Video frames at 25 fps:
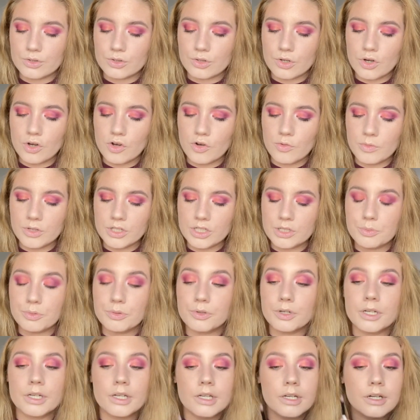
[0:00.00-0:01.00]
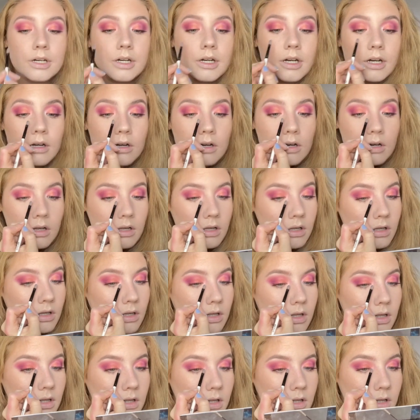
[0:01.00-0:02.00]
And then we're just going to
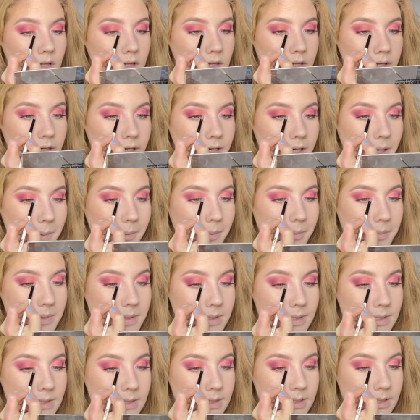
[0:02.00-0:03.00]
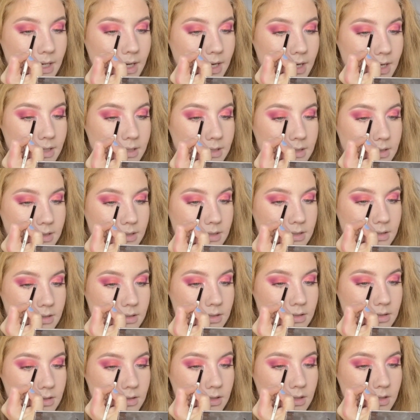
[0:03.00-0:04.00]
be putting this on
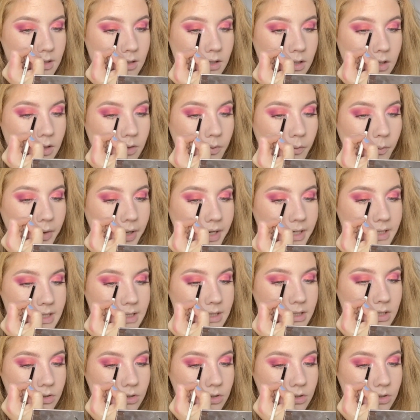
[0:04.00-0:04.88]
the cheekbones,